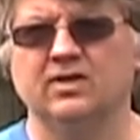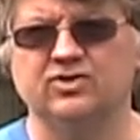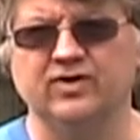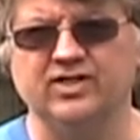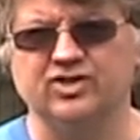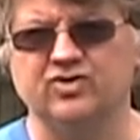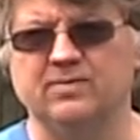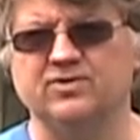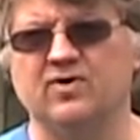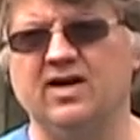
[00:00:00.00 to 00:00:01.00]
trees and
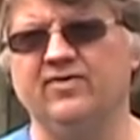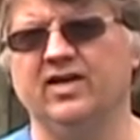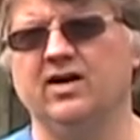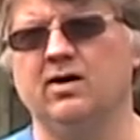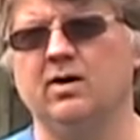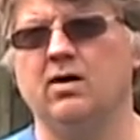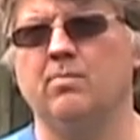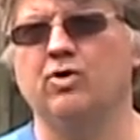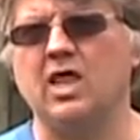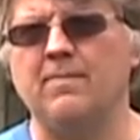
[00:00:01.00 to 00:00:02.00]
shrubs arriving in are
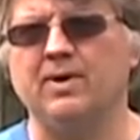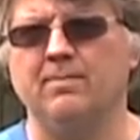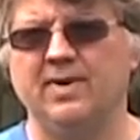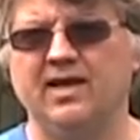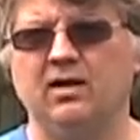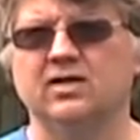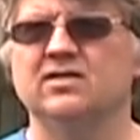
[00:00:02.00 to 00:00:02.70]
burlap and baled